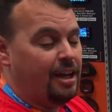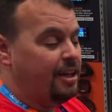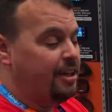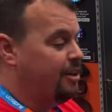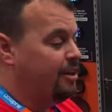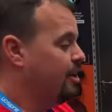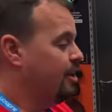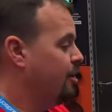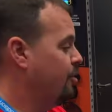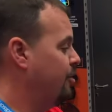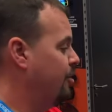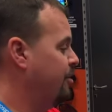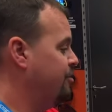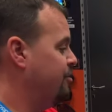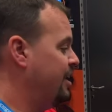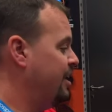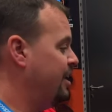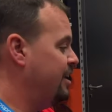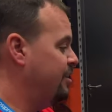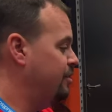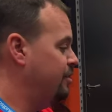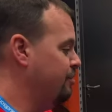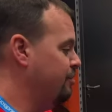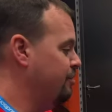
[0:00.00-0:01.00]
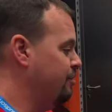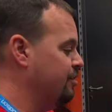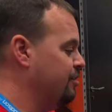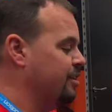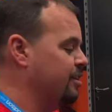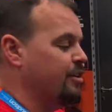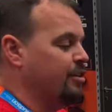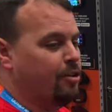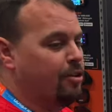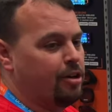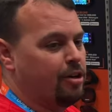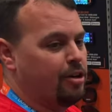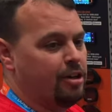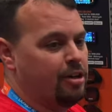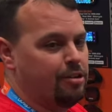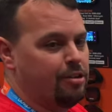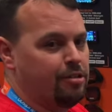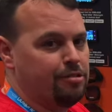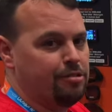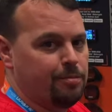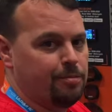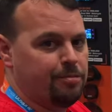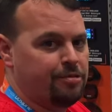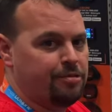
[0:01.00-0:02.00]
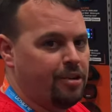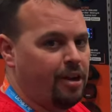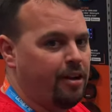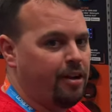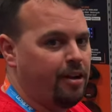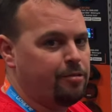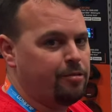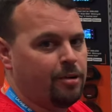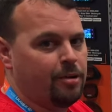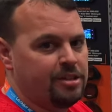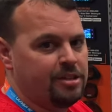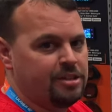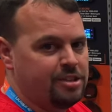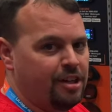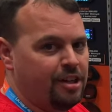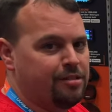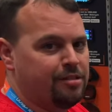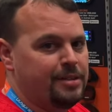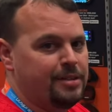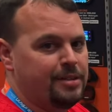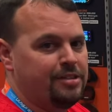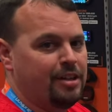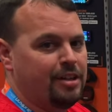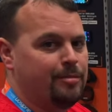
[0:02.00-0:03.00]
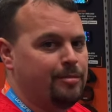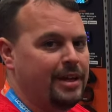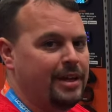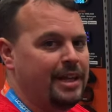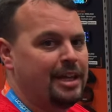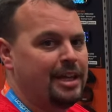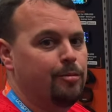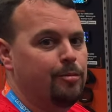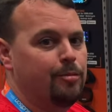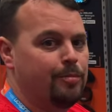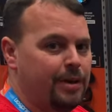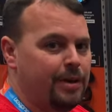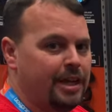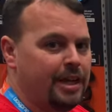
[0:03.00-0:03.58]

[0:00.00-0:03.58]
I know as they use it, they're going to do some software adjustments and make it